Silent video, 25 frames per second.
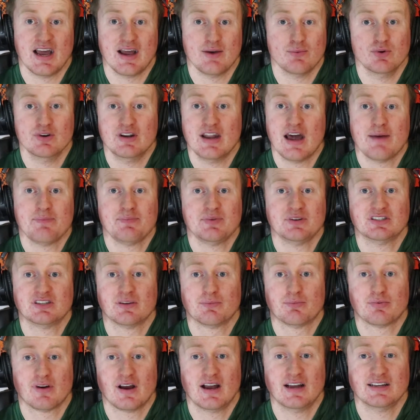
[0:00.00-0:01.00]
I would not be
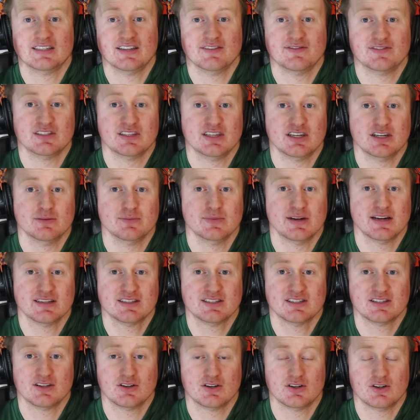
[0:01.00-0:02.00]
surprised if Stidham
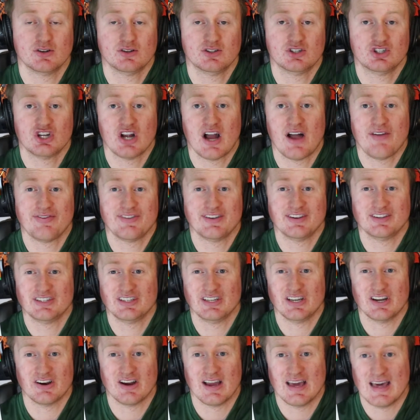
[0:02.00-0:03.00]
gets the shot
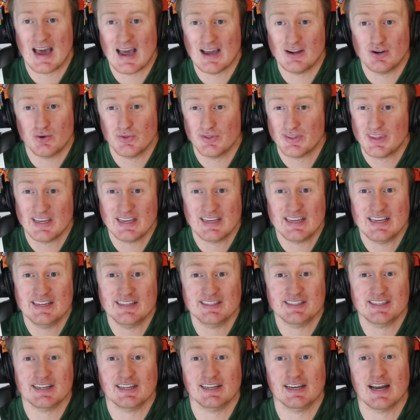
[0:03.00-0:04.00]
this year. I don't think
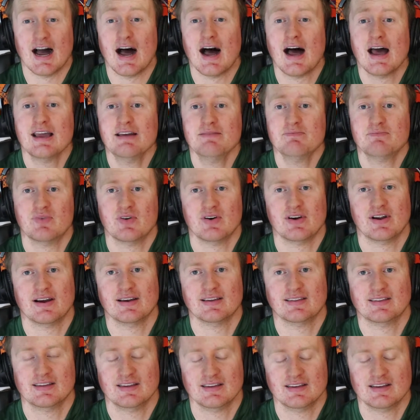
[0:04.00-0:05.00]
he's the guy, but
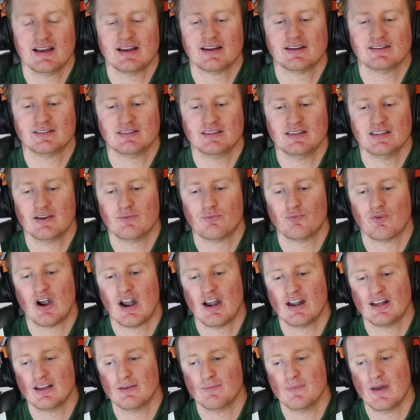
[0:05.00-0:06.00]
I think I could see them
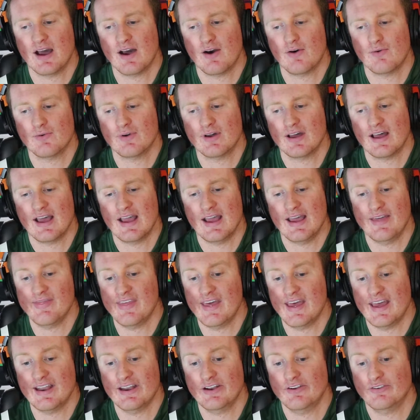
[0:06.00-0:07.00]
riding him out
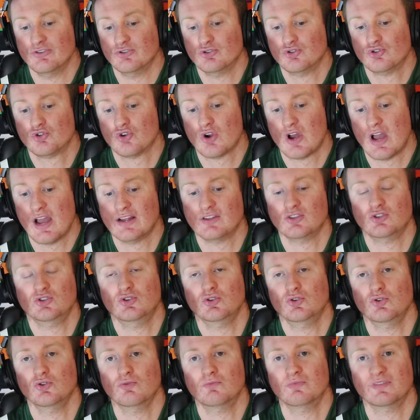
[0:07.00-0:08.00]
and then trying
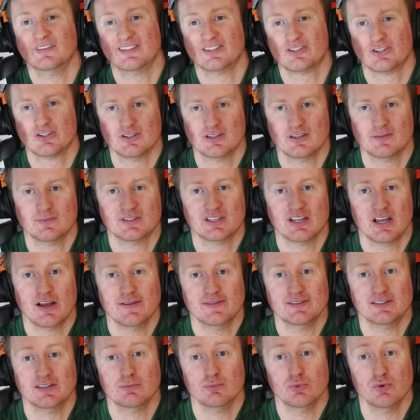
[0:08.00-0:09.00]
to position
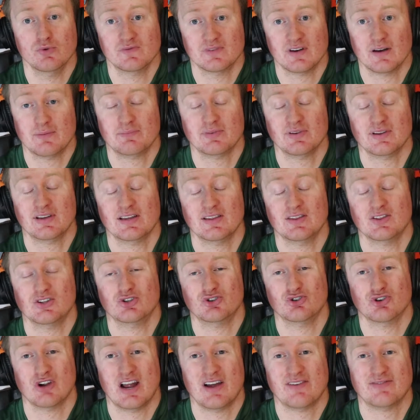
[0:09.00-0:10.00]
themselves to move up in the
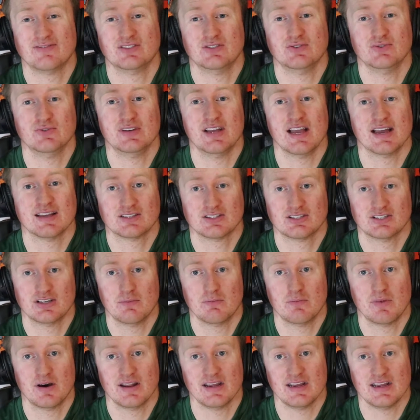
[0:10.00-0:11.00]
draft to get
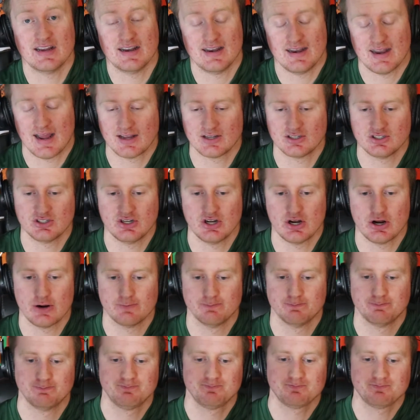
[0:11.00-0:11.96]
somebody next year.